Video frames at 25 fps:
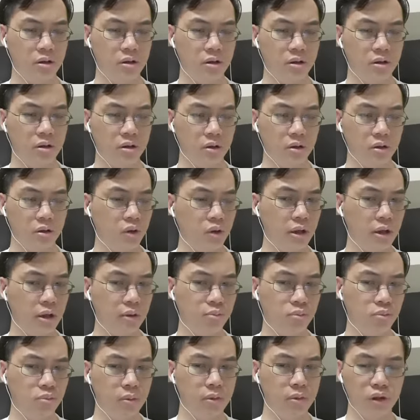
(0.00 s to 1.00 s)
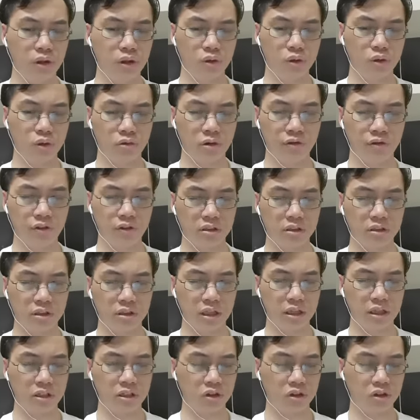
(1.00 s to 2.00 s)
although I probably need to reference
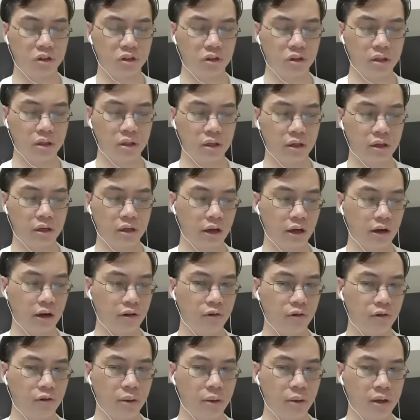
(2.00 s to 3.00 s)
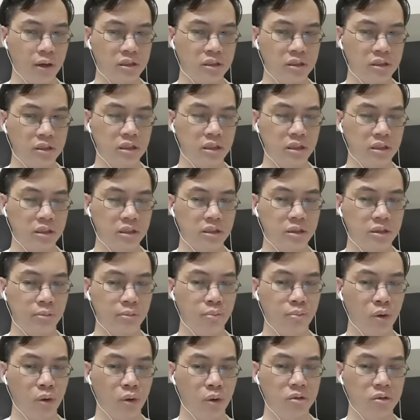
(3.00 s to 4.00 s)
later on uh, how much does a
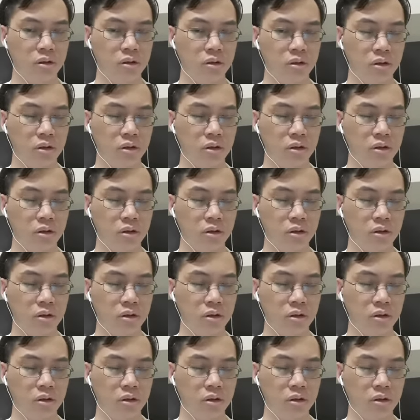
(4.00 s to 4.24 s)
boat,